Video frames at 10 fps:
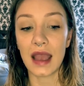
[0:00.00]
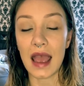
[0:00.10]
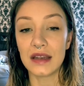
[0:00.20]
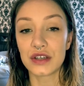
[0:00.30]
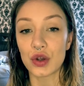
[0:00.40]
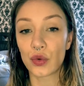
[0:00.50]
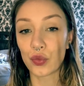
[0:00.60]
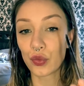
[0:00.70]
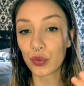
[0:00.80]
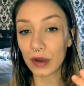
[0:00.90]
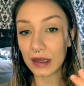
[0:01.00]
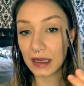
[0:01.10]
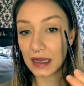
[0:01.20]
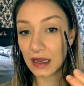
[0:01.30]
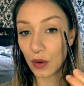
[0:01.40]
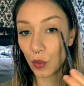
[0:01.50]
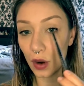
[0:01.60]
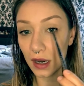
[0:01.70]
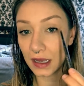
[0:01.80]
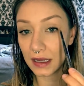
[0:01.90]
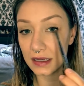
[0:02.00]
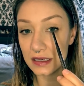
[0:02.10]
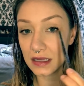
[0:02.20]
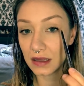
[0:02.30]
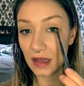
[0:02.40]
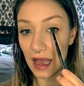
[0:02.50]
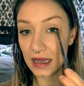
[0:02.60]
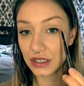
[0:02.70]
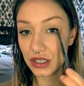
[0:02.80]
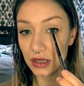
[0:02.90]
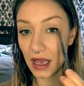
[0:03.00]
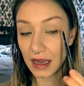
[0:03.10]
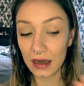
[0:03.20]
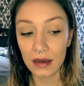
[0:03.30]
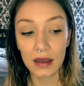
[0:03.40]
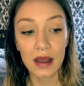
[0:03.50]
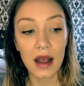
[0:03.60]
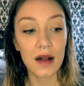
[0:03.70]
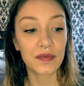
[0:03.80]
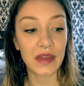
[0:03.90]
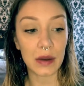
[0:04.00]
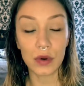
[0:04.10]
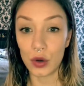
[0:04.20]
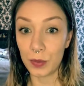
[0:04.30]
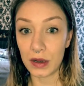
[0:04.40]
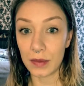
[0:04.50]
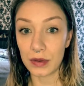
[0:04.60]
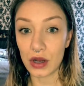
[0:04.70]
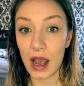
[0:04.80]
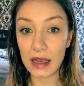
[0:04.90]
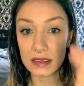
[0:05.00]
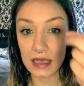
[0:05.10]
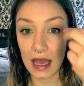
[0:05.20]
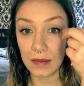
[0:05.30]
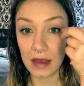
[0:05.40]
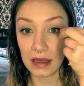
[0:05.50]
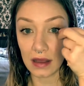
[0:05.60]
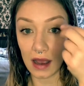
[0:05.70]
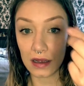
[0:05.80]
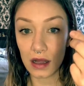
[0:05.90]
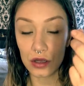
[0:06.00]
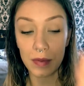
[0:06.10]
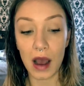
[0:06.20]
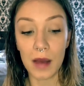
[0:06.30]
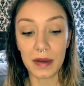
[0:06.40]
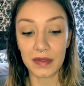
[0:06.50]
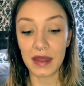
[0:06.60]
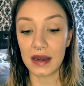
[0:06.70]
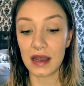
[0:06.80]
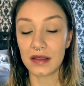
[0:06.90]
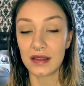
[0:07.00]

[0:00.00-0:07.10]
and really work it into the lash line. That will open up your eyes and make the eye color pop. And then